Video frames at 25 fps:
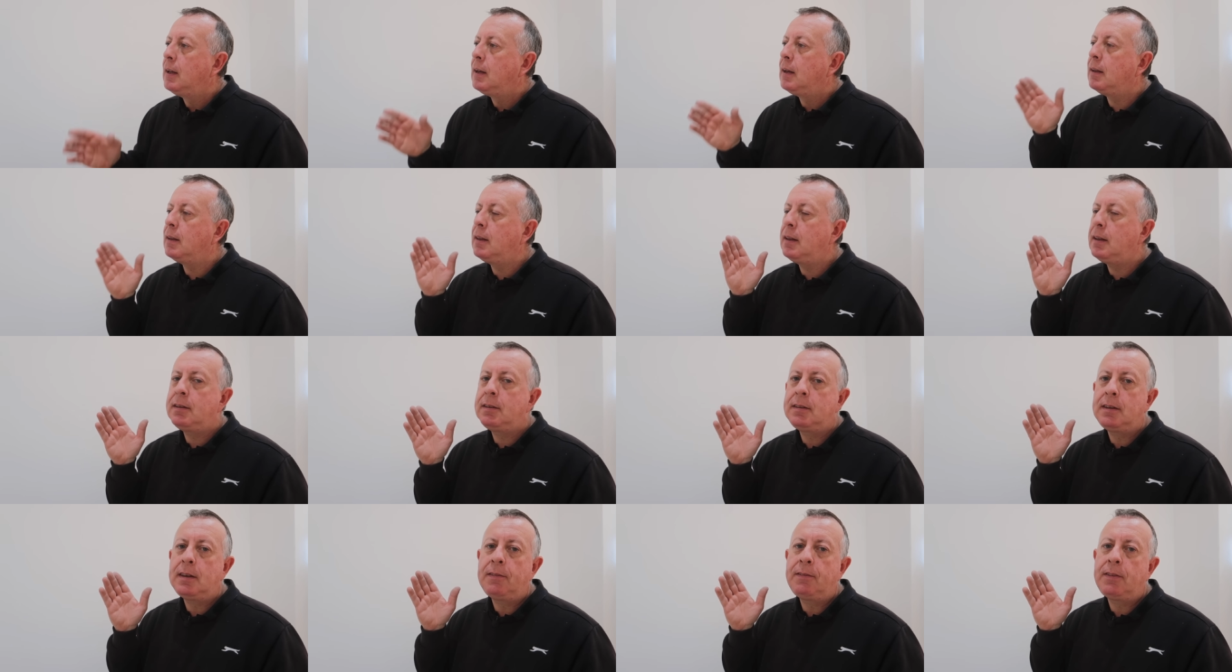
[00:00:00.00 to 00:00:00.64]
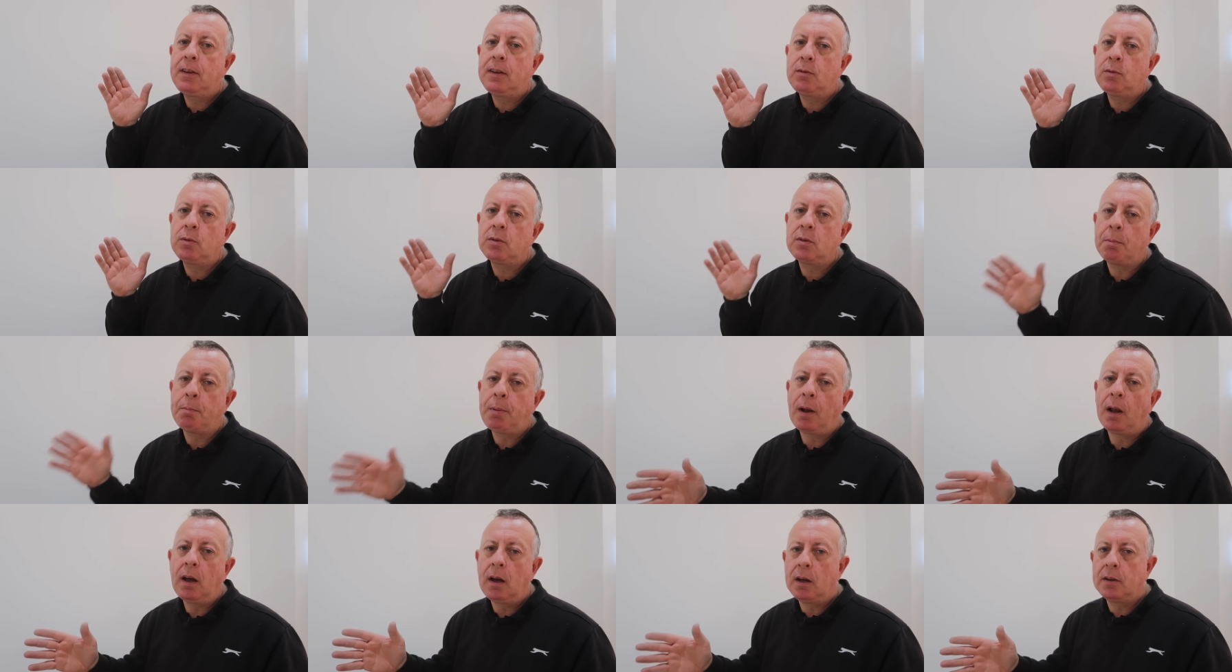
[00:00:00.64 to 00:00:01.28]
Now this, if this was
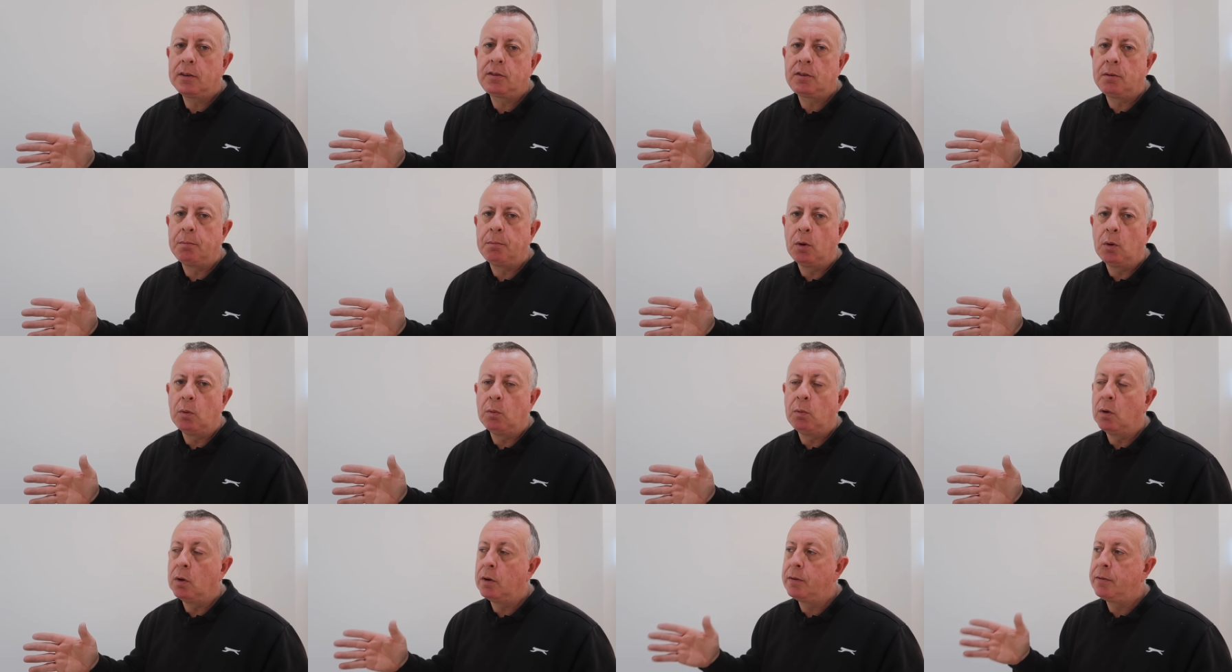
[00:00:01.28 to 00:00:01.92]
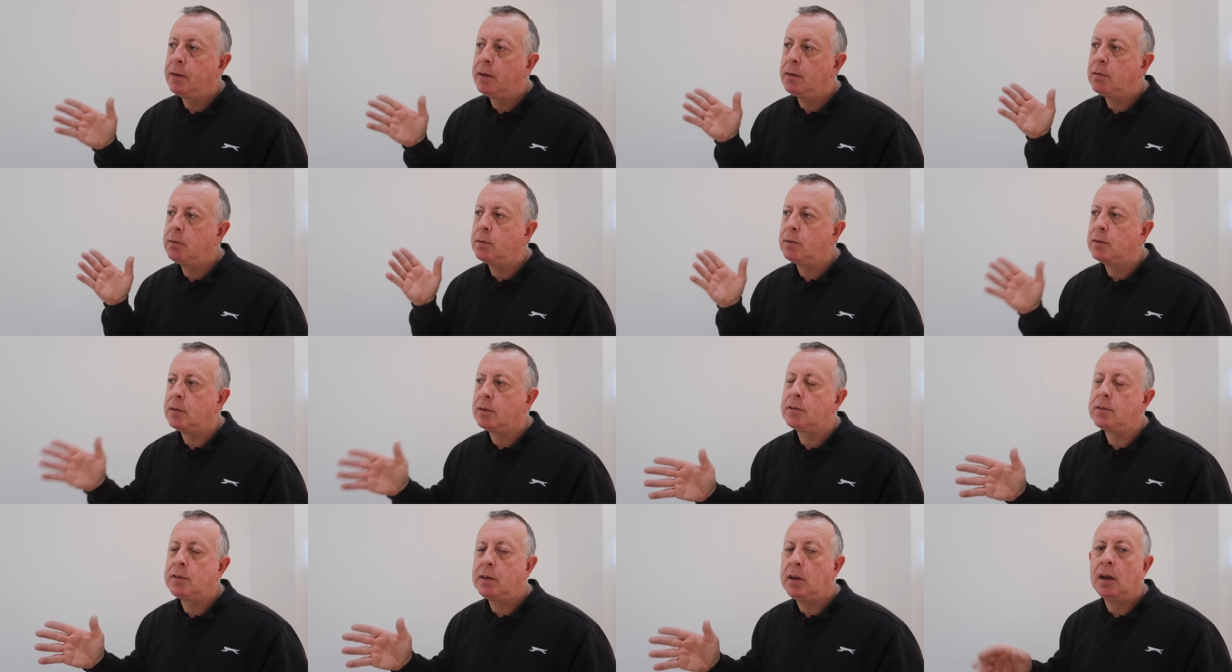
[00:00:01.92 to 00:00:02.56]
a plasterboard wall, if this
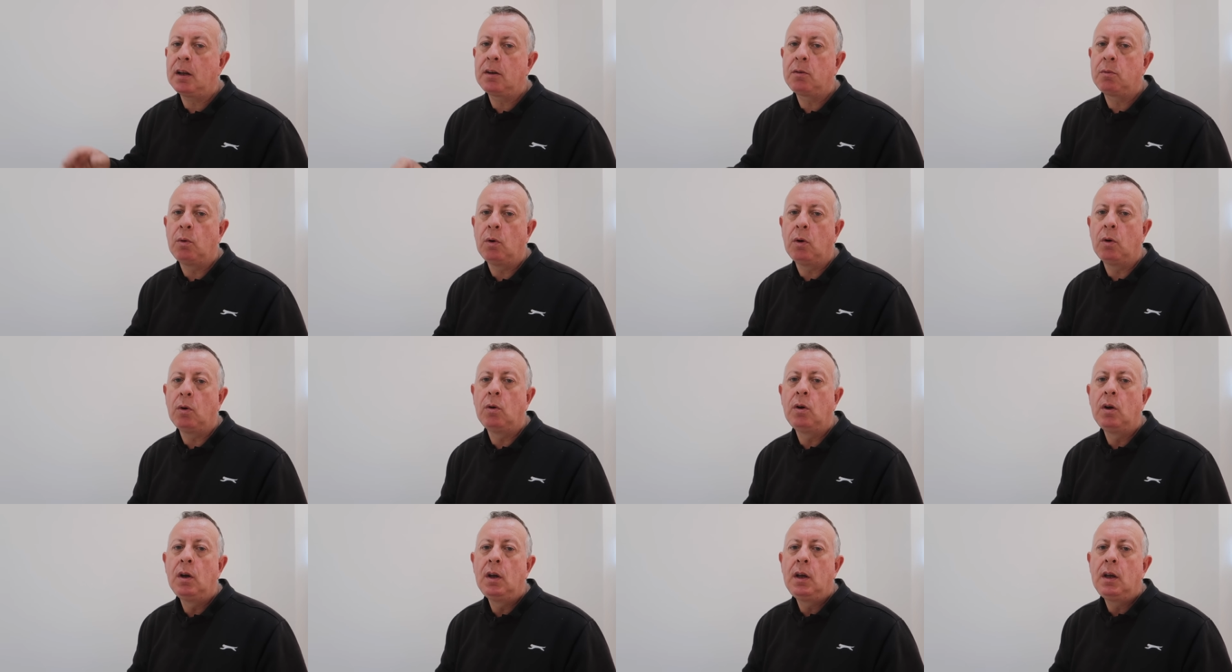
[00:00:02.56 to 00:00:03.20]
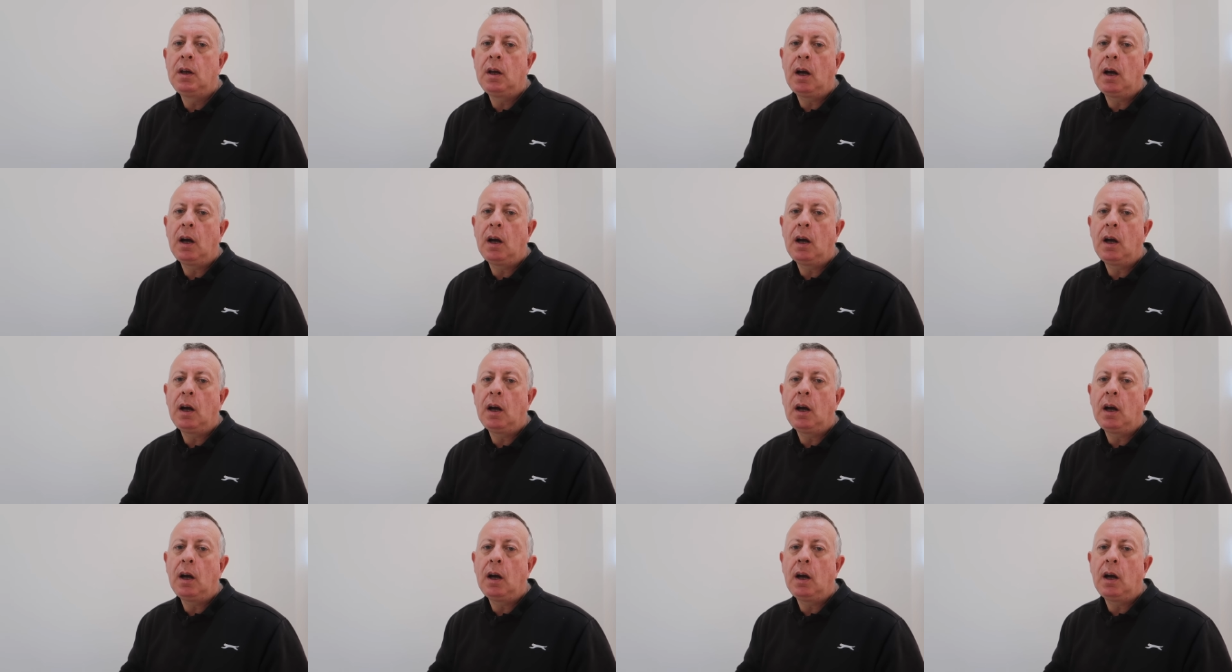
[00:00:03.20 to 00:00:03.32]
was a stud wall,